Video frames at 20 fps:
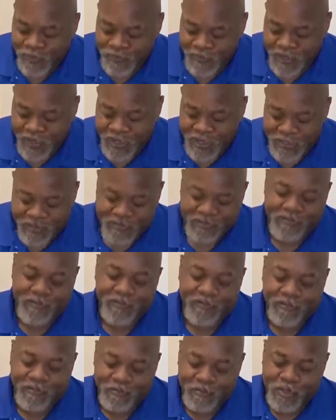got
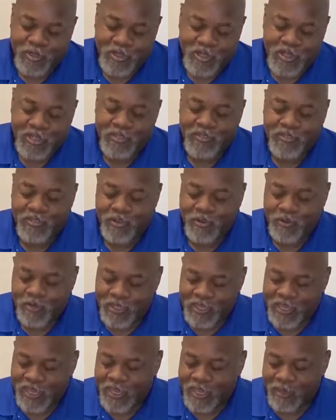machines that are
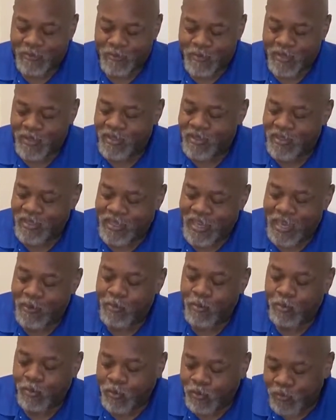game
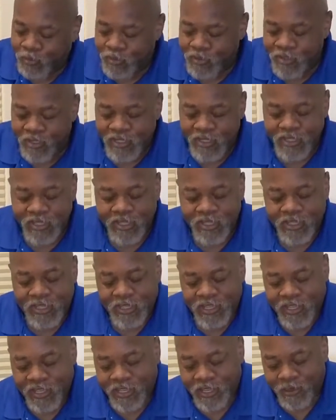capable,
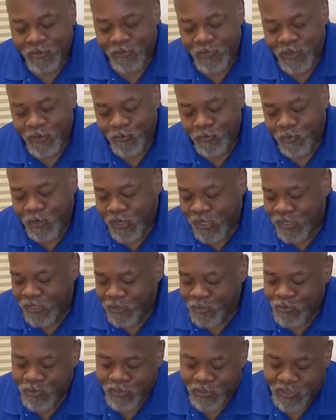and what I
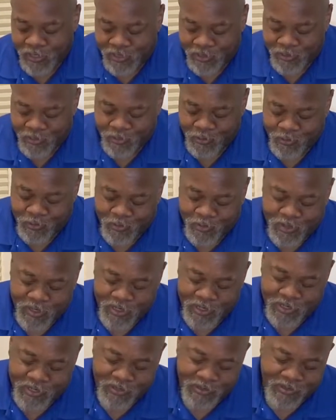usually do
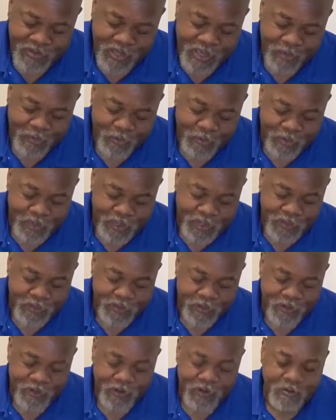is I will
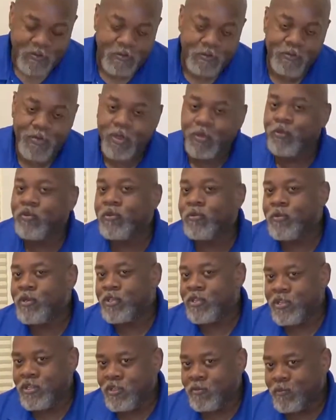either build the
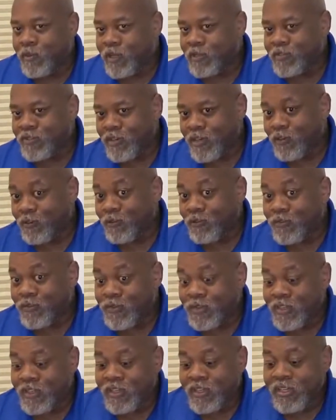machine myself,
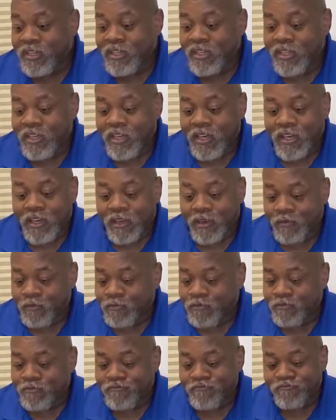
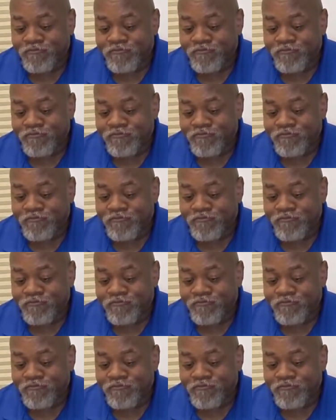from